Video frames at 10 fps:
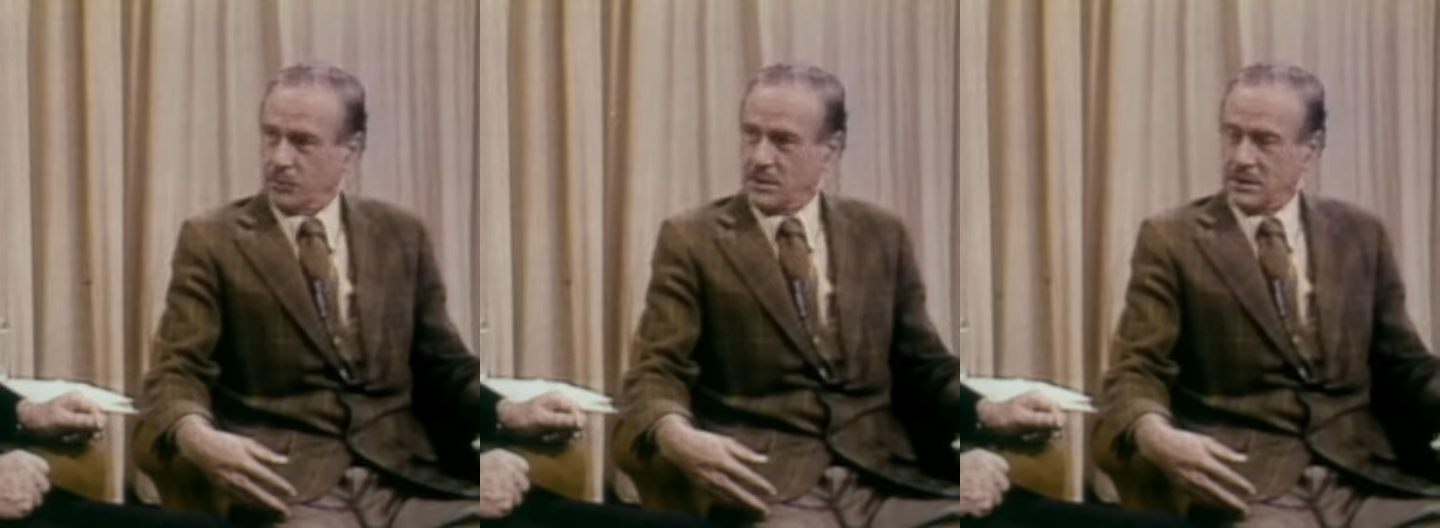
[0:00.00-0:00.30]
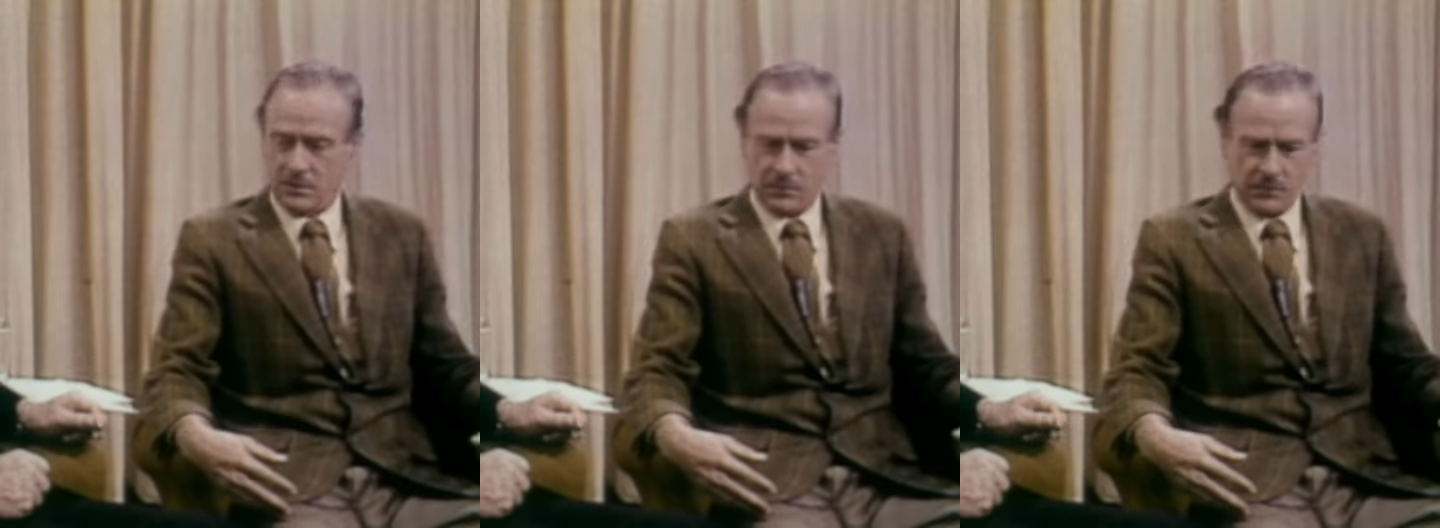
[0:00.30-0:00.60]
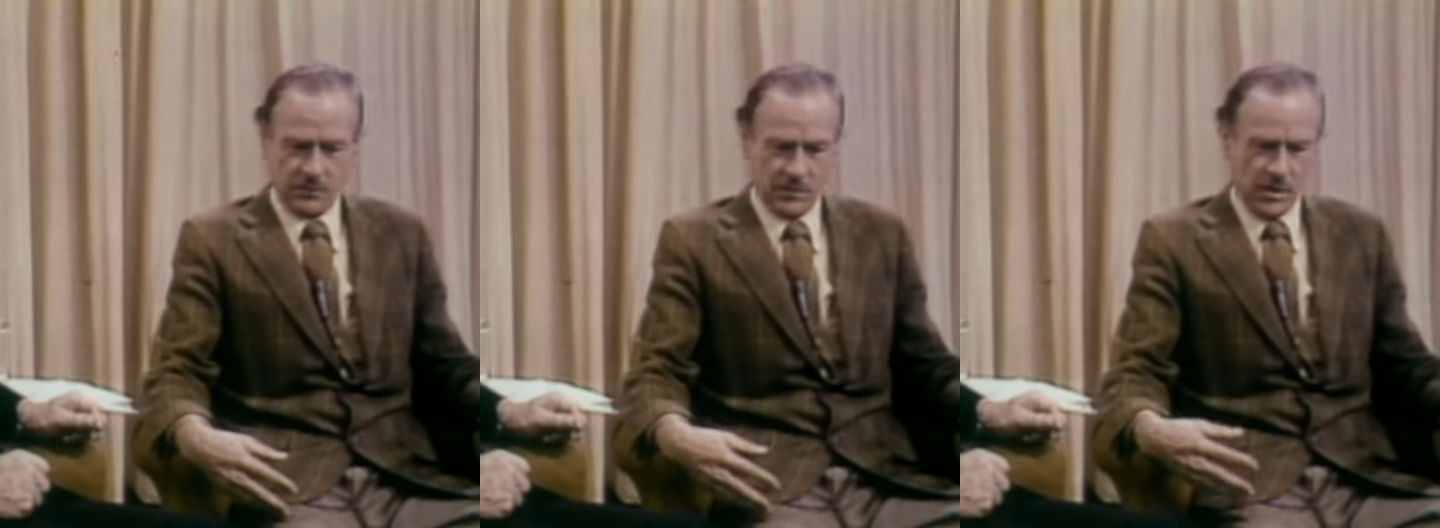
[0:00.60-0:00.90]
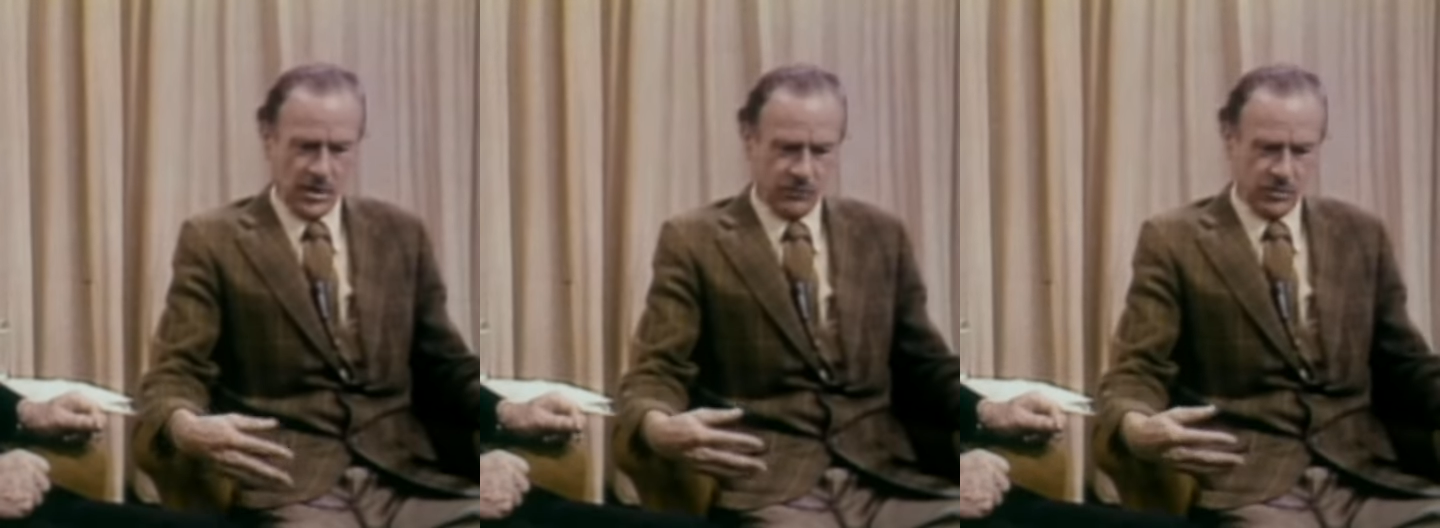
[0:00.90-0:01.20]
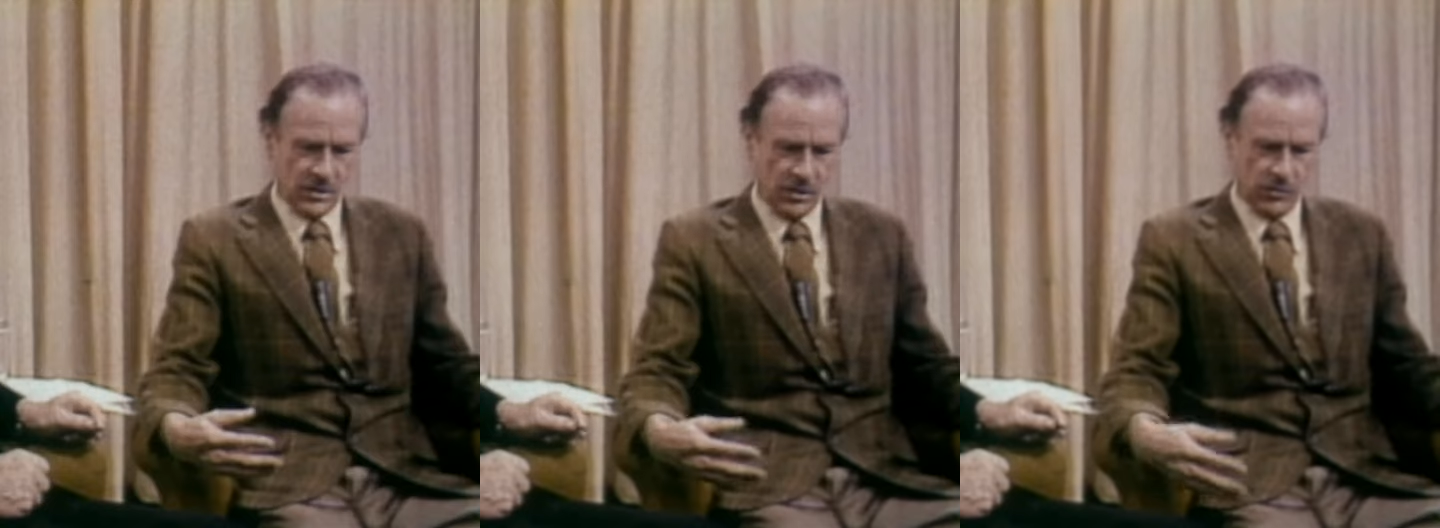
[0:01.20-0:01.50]
media uh, have
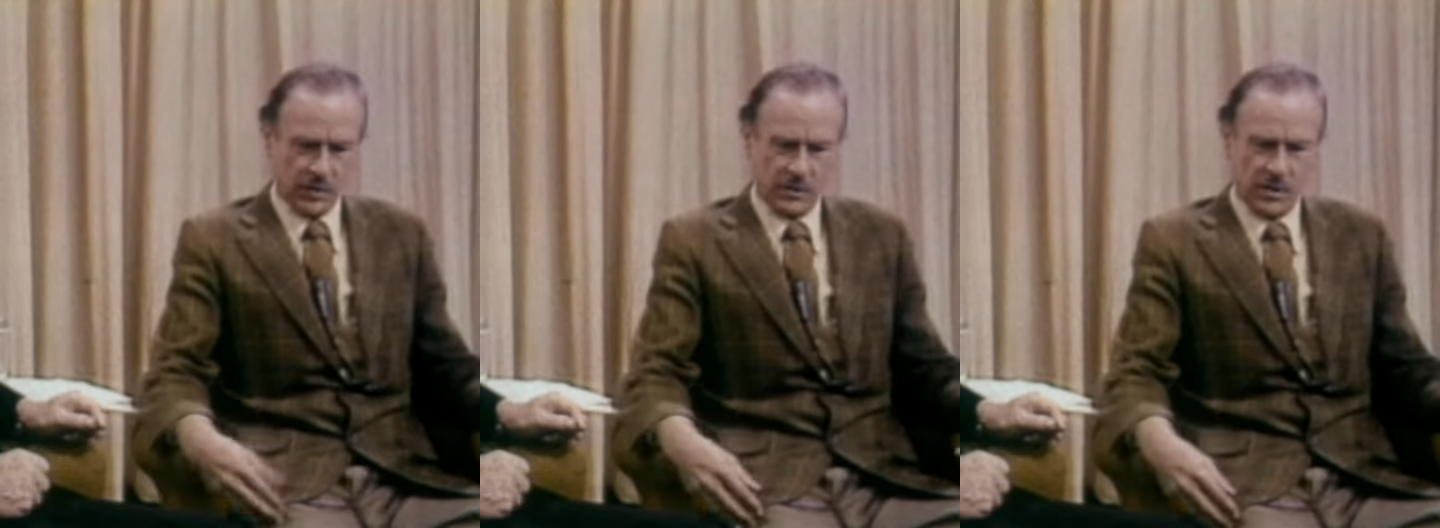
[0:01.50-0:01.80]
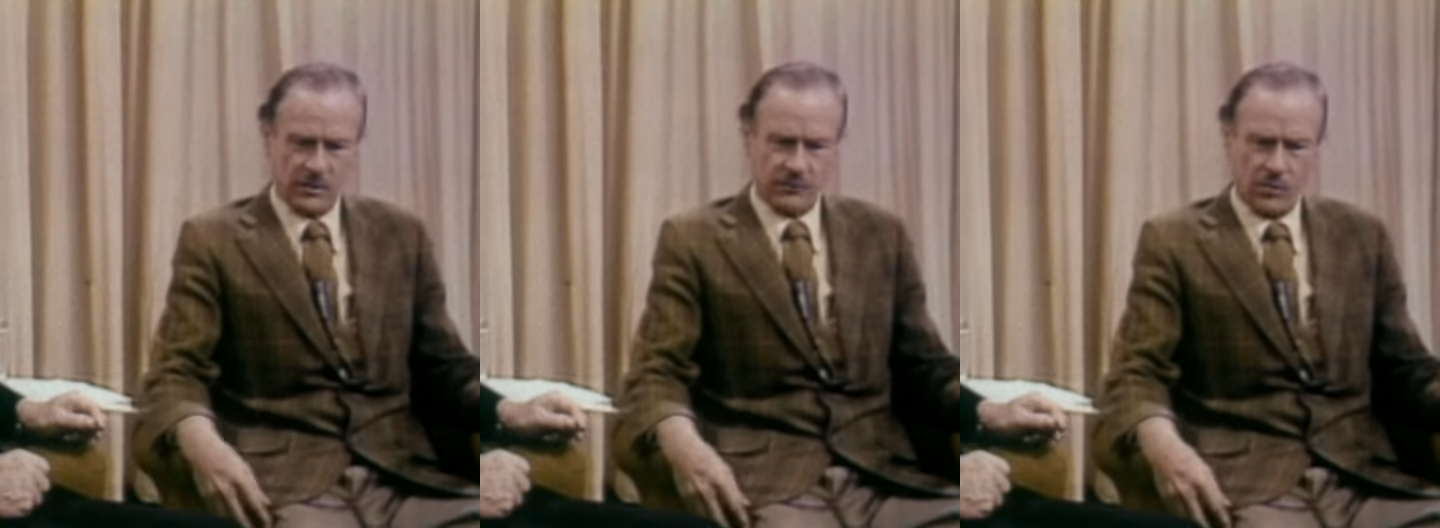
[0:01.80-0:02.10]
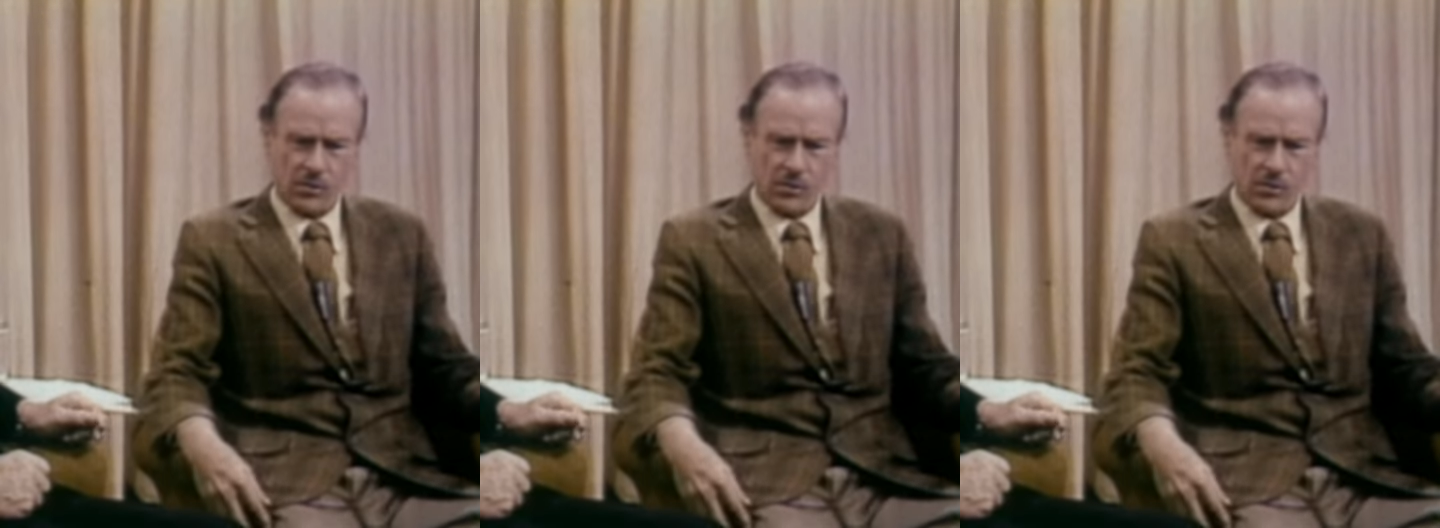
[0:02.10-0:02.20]
become a kind of